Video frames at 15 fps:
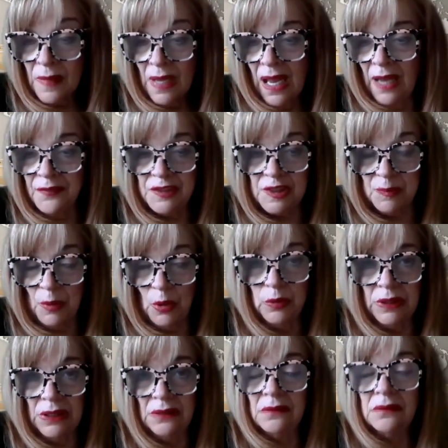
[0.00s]
have
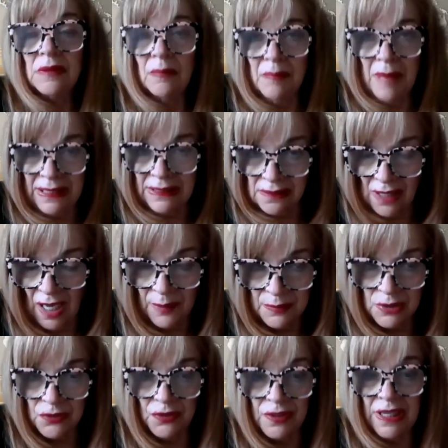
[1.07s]
spoken many
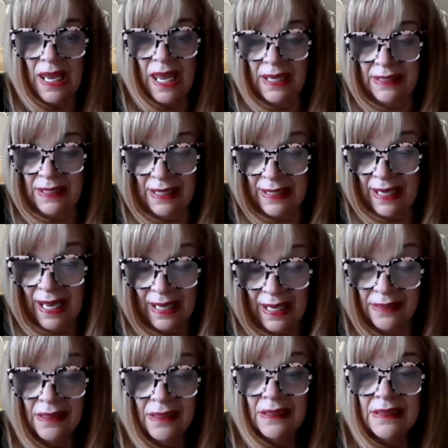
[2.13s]
times for the
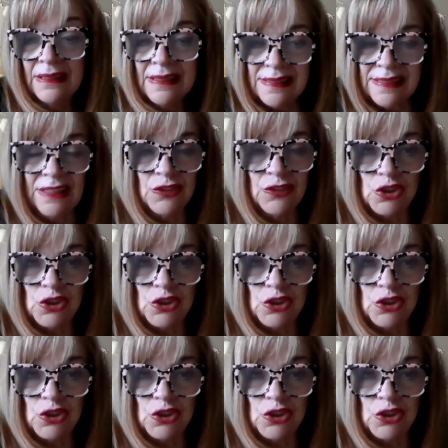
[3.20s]
NNA since.